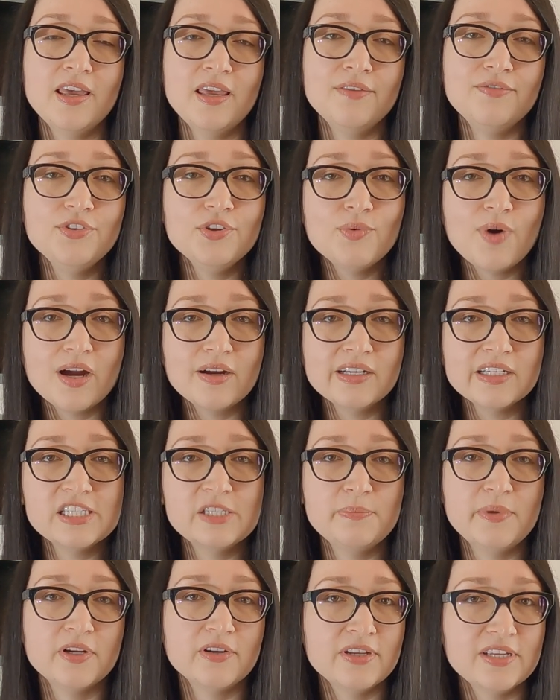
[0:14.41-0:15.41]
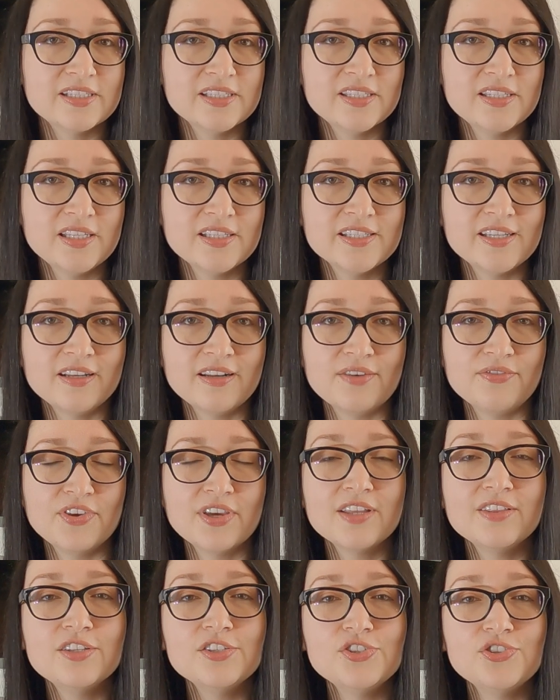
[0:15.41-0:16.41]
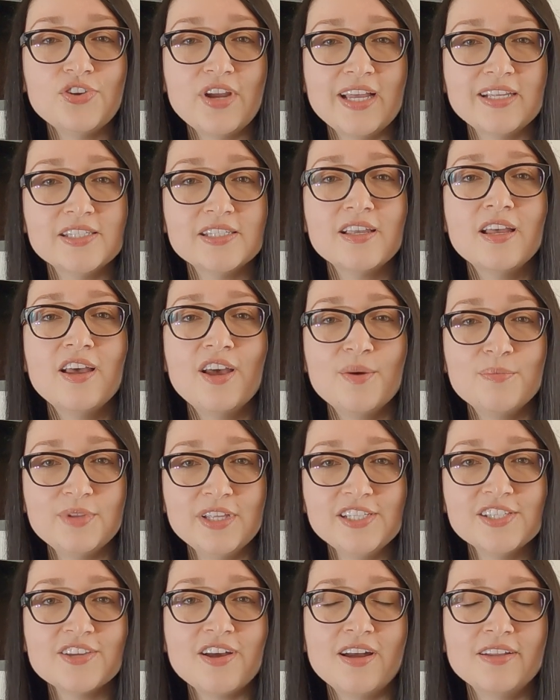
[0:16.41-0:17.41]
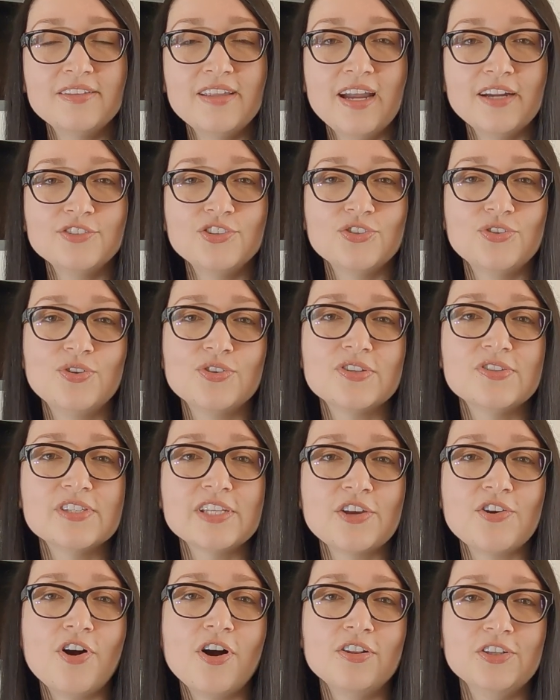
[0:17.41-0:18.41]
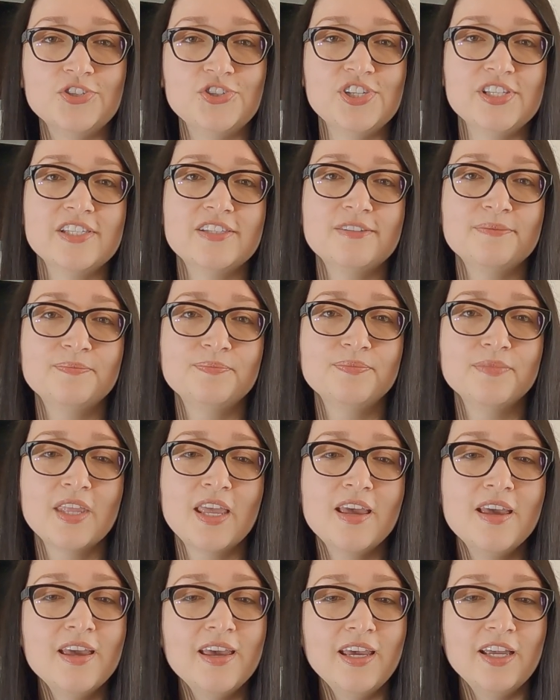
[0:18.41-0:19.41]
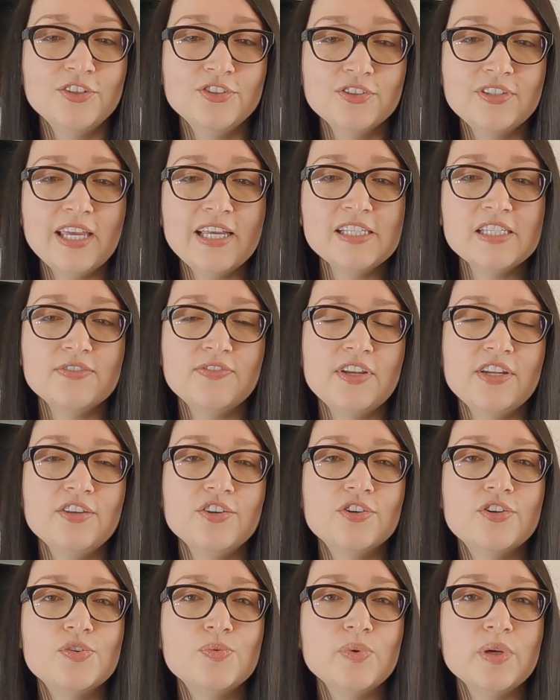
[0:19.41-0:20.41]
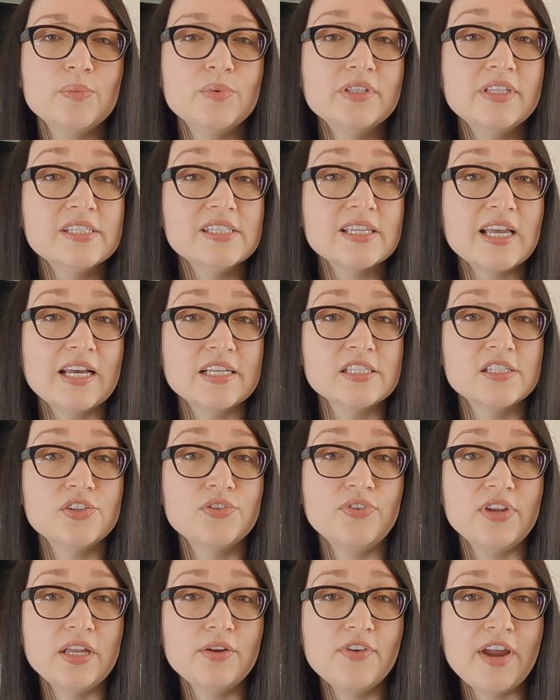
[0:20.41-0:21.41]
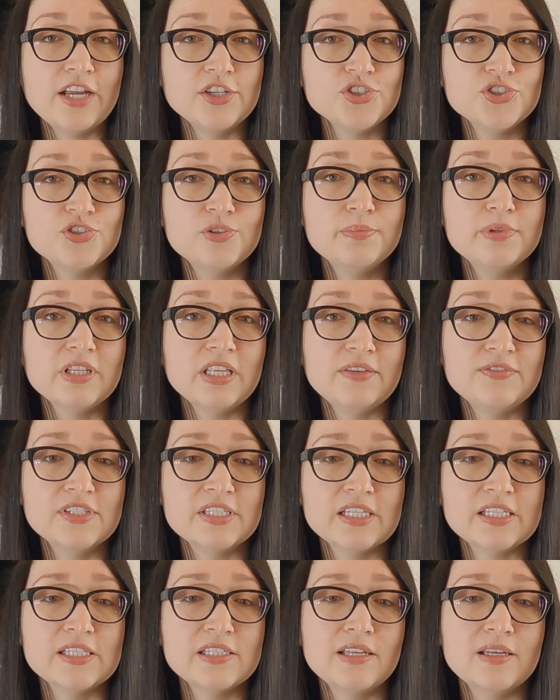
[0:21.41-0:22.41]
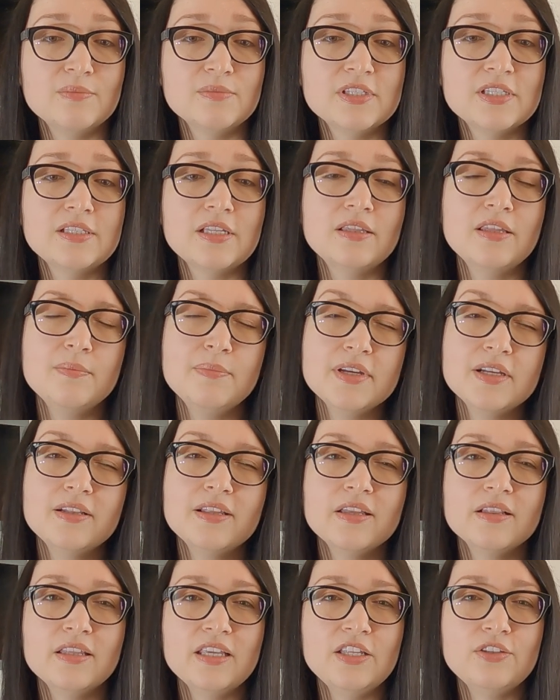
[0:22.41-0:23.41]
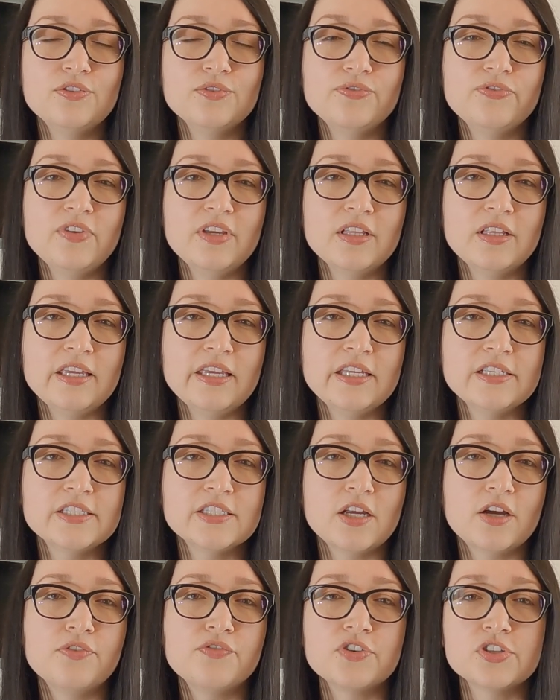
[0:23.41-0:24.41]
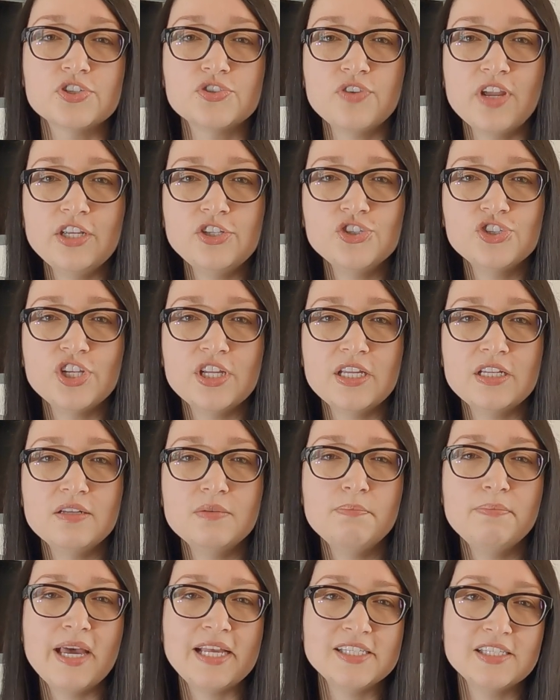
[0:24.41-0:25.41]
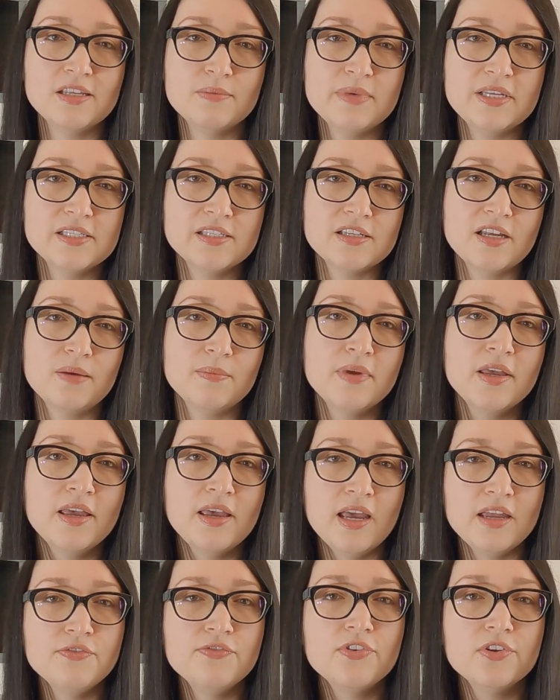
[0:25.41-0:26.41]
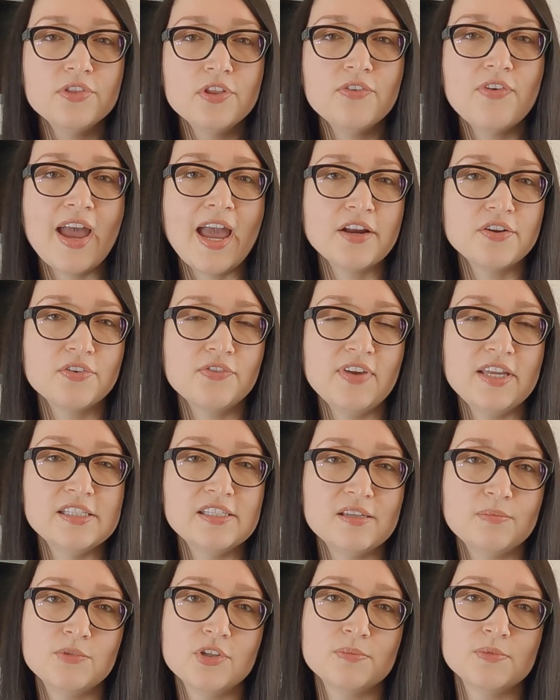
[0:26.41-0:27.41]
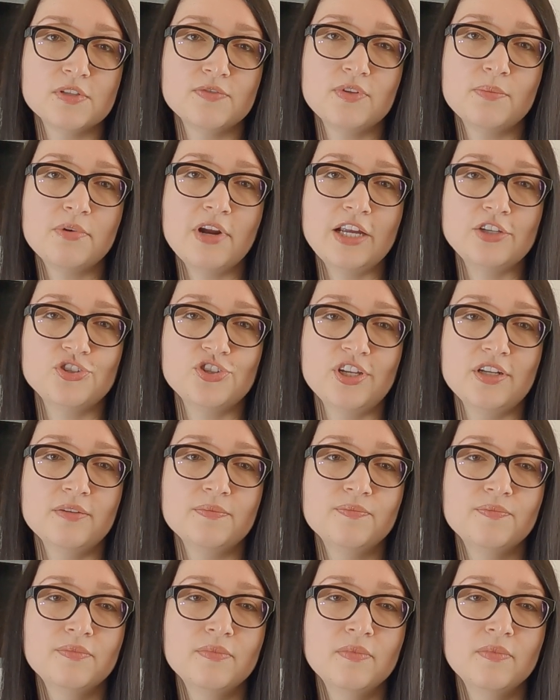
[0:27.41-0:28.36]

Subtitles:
If you are experiencing significant distress, please contact your local psychologist. In today's video, we will discuss 3 irrational belief systems that typically lead to feelings of frustration, pessimism, and further aggravate symptoms of depression.